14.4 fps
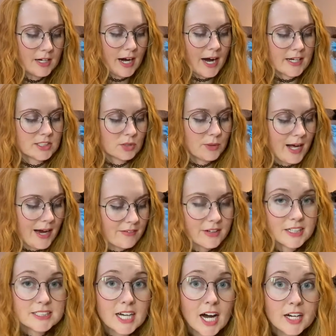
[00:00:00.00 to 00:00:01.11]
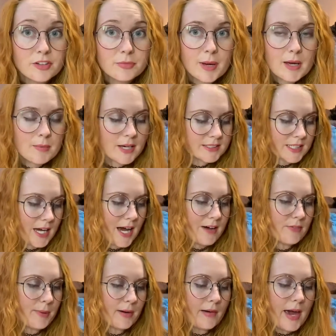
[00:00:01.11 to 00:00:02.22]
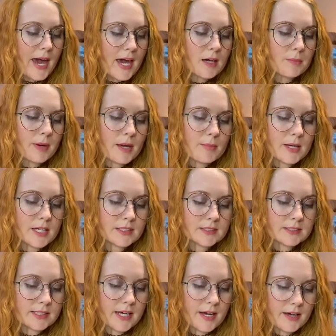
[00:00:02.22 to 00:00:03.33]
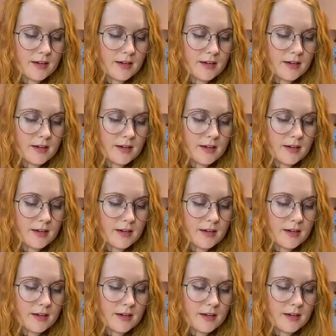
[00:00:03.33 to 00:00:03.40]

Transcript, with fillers: I don't have a ton of babies, I have about eight babies that